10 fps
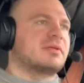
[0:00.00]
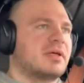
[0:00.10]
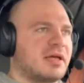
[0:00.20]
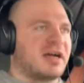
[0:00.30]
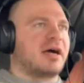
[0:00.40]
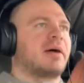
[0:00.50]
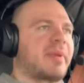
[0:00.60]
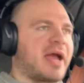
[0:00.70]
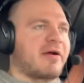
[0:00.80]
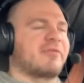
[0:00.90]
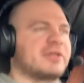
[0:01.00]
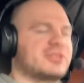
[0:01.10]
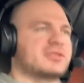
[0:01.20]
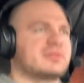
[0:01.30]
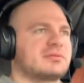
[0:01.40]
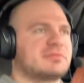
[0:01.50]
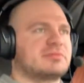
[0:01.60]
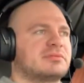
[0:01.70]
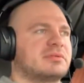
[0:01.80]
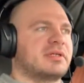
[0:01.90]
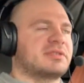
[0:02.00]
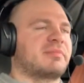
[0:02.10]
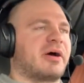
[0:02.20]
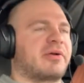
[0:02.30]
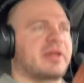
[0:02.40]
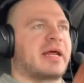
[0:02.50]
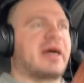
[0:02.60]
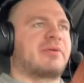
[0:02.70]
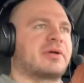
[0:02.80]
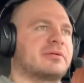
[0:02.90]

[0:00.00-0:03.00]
Average is about an hour.